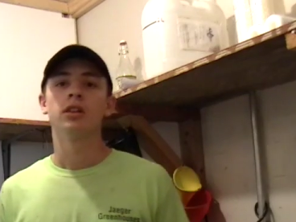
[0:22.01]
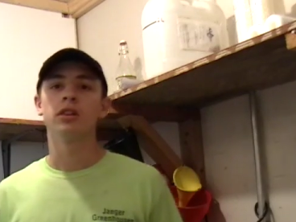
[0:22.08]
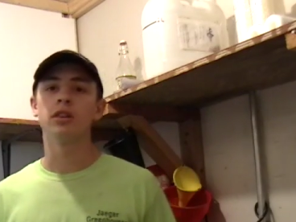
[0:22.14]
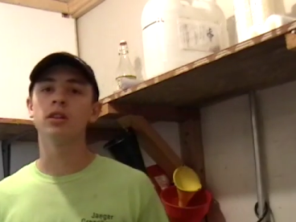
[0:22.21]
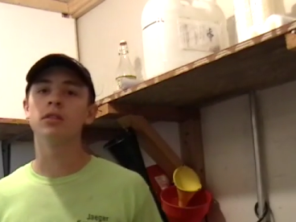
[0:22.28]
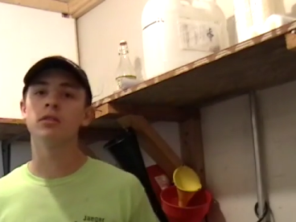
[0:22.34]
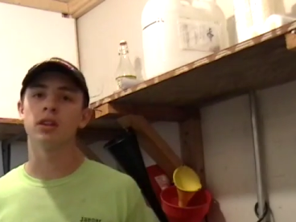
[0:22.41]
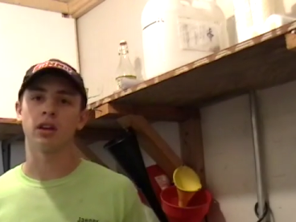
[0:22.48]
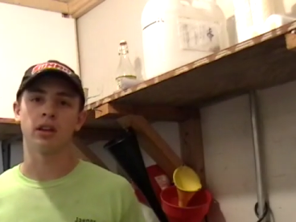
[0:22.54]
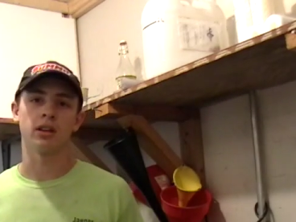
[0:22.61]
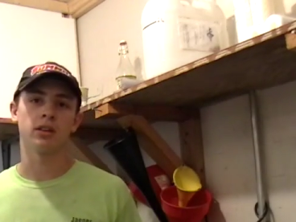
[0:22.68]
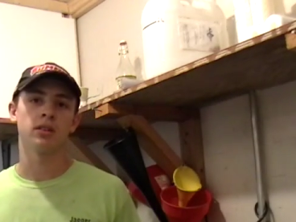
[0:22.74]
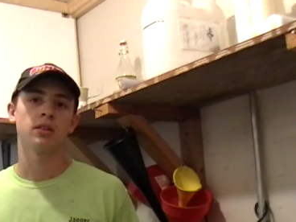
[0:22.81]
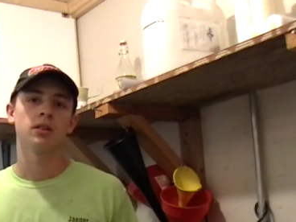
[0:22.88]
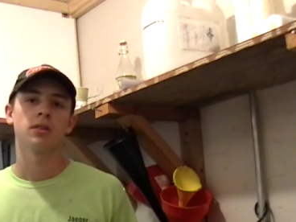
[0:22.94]
do you
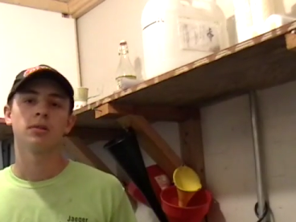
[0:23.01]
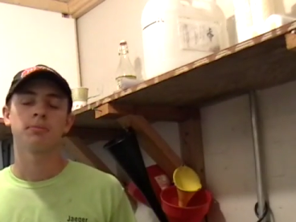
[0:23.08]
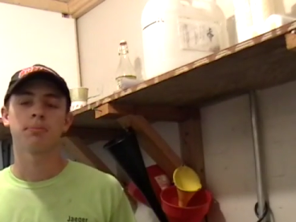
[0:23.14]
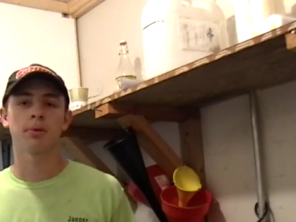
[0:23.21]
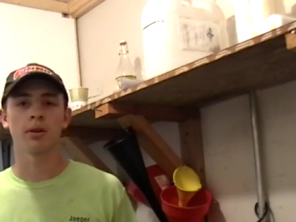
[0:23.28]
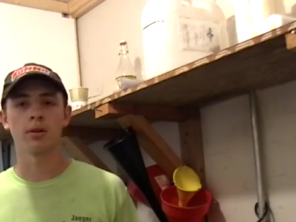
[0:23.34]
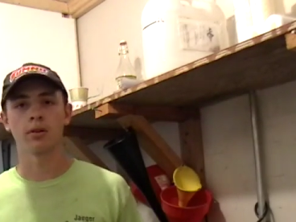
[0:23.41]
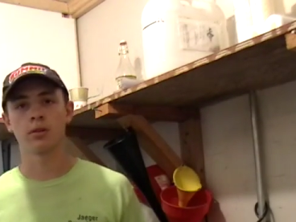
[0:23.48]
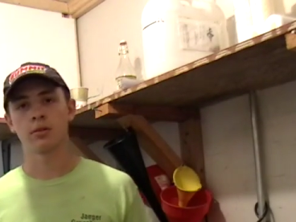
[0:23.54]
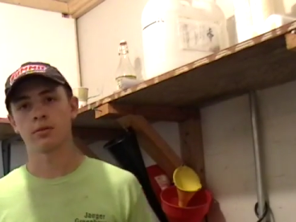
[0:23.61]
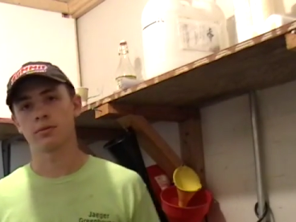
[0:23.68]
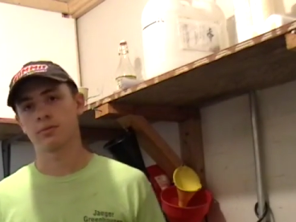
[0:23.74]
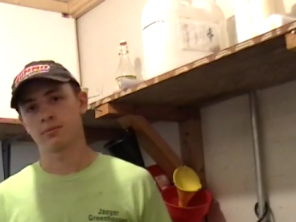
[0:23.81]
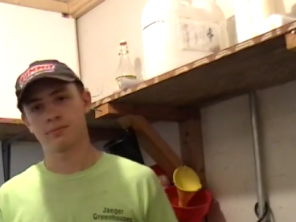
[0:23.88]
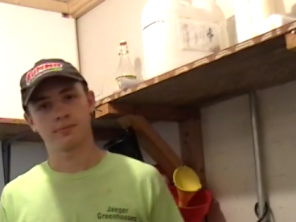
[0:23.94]
need per
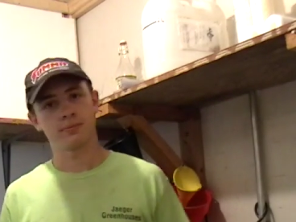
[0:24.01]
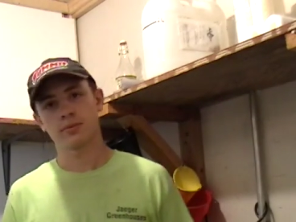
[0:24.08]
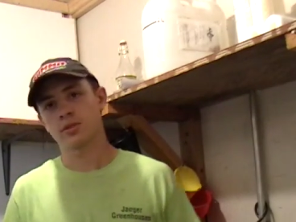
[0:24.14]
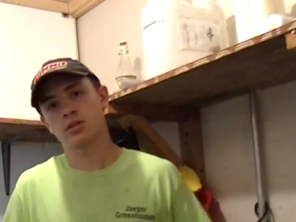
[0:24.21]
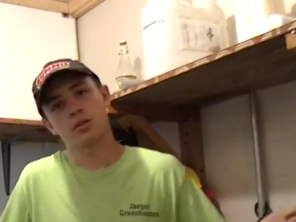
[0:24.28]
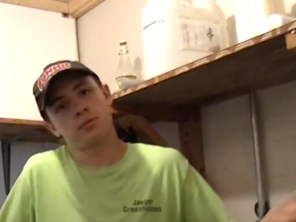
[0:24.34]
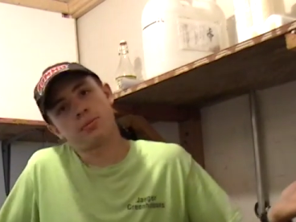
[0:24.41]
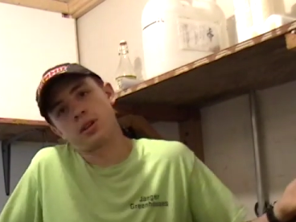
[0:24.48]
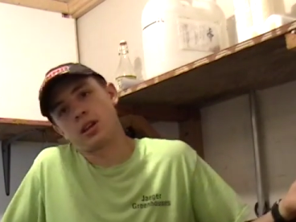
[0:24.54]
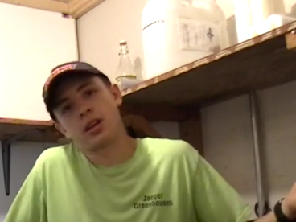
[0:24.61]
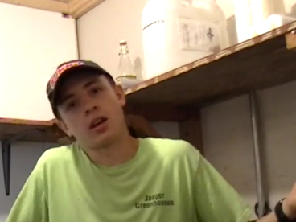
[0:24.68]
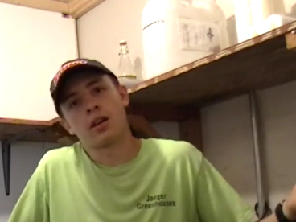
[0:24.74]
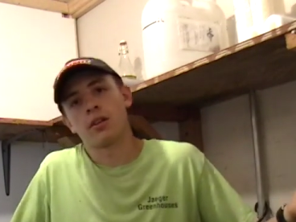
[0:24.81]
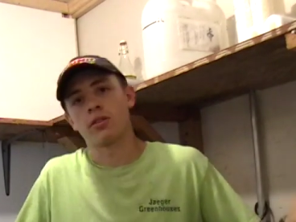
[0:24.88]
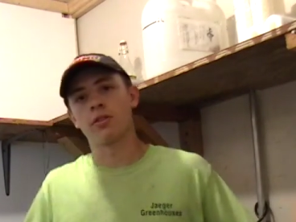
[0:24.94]
so many
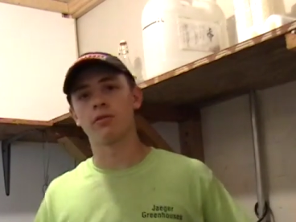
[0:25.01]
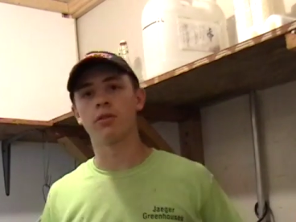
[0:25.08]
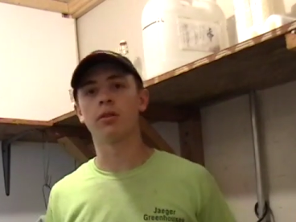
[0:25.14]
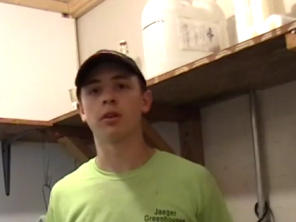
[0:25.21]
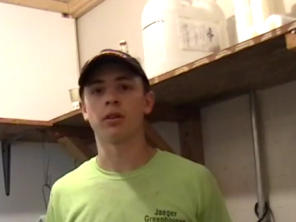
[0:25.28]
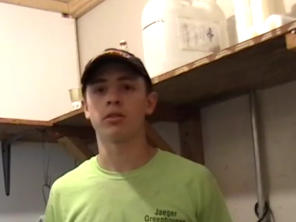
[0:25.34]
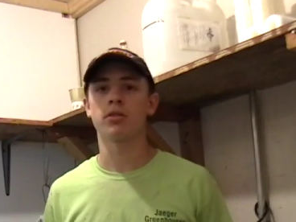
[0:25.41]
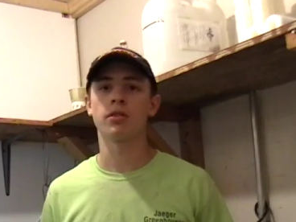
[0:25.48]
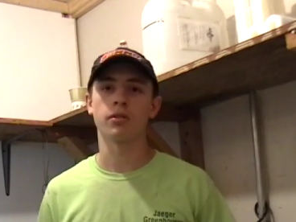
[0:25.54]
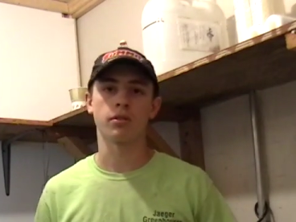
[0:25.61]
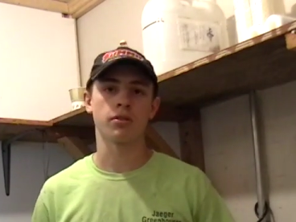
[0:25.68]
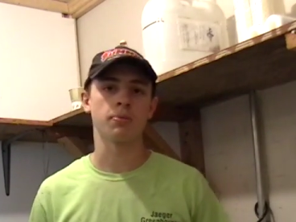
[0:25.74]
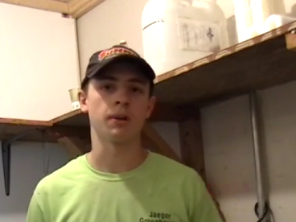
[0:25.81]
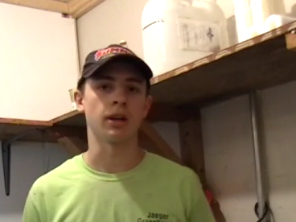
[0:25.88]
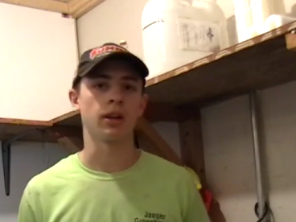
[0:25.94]
gallons of oil, so to
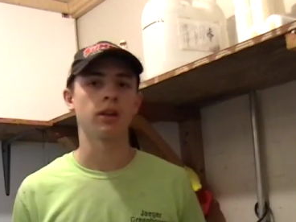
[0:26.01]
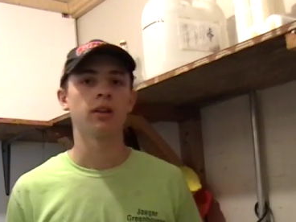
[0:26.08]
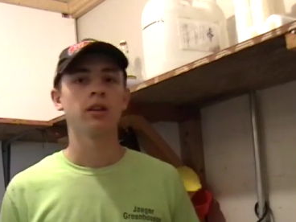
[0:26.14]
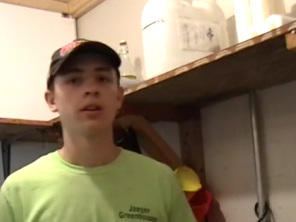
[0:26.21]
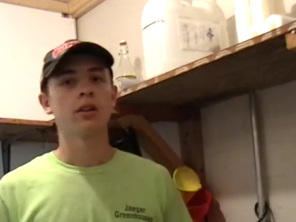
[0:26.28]
speak.